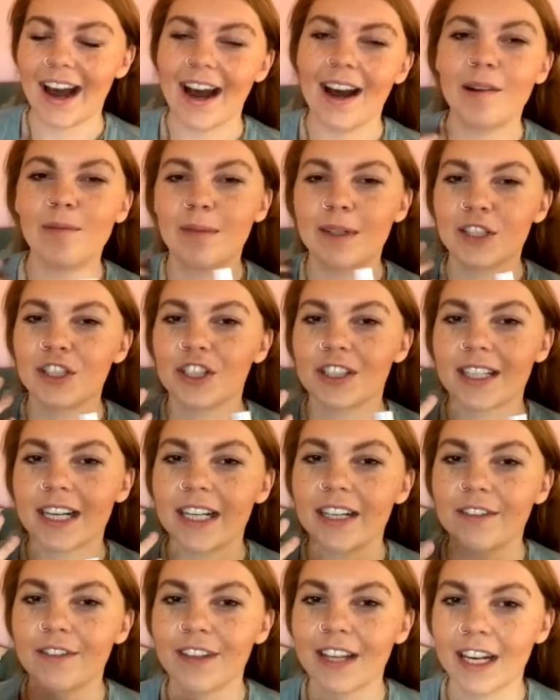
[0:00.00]
um, and just
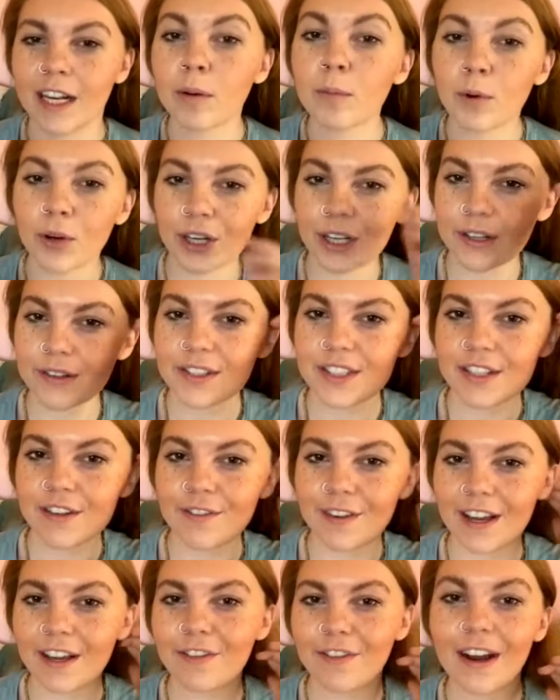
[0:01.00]
kind of getting more used to
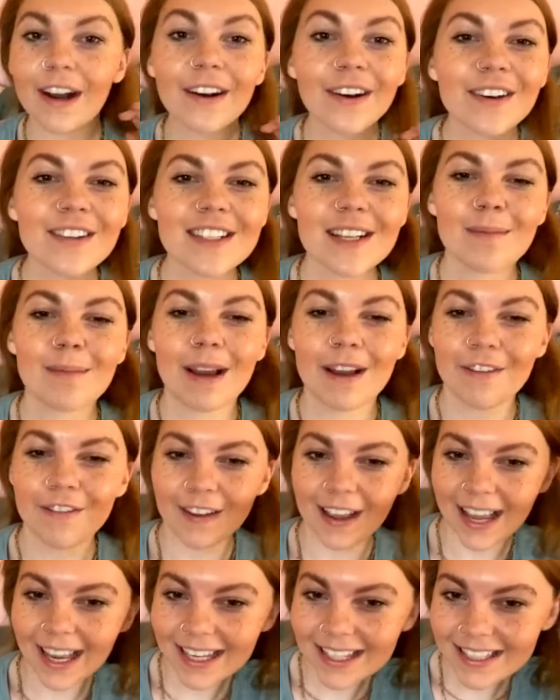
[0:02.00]
fake freckles on my
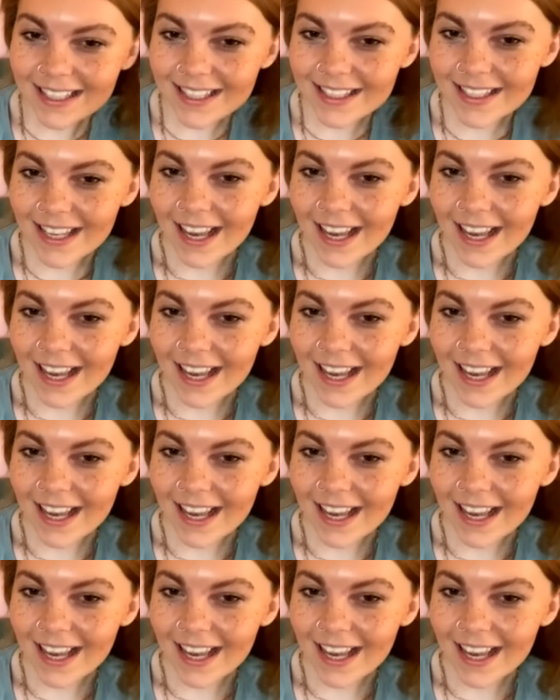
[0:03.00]
face.